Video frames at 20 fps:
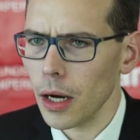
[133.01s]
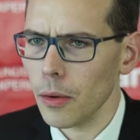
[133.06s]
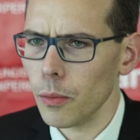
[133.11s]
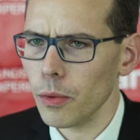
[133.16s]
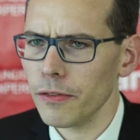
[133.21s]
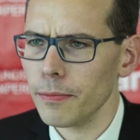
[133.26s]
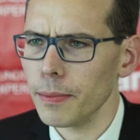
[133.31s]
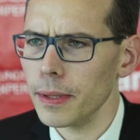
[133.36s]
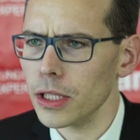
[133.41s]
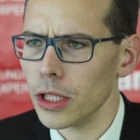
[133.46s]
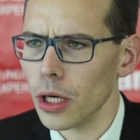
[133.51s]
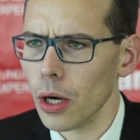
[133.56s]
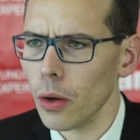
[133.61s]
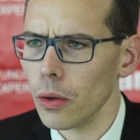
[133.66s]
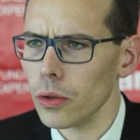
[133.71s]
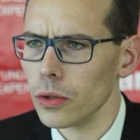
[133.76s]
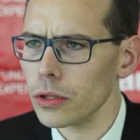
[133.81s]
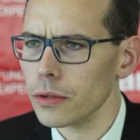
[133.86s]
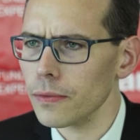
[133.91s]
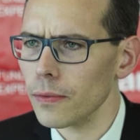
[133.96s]
We've been
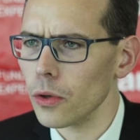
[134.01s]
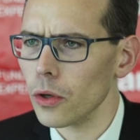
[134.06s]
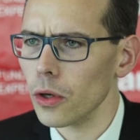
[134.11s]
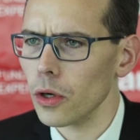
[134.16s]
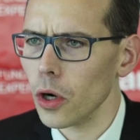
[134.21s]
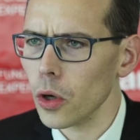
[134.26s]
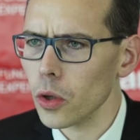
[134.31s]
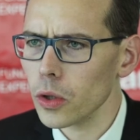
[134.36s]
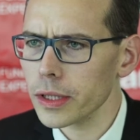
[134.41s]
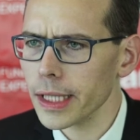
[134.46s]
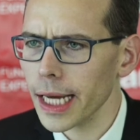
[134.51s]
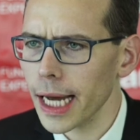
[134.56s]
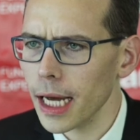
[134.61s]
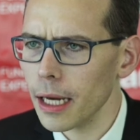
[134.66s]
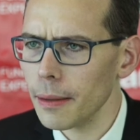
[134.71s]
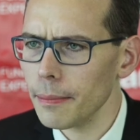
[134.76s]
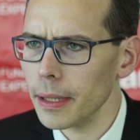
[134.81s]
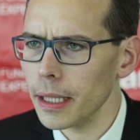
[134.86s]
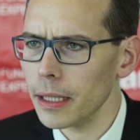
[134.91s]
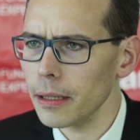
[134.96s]
shareholders for a long
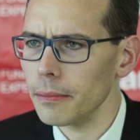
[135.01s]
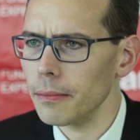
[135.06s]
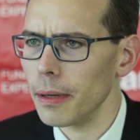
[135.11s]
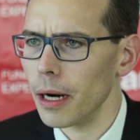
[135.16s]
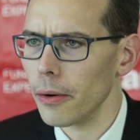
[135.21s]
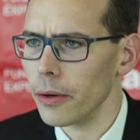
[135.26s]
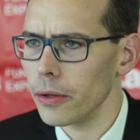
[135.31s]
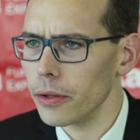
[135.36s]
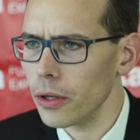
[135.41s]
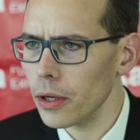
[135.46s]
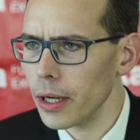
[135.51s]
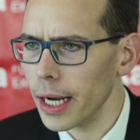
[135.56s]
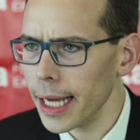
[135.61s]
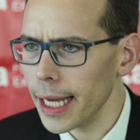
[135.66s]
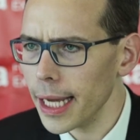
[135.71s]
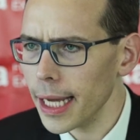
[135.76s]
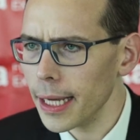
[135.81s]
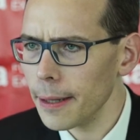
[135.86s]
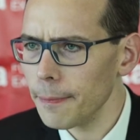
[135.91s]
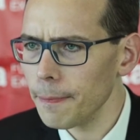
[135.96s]
time in Baron de
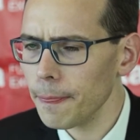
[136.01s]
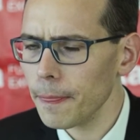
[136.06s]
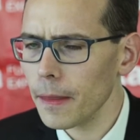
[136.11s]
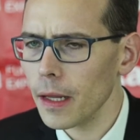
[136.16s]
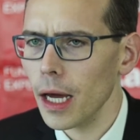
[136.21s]
Ley.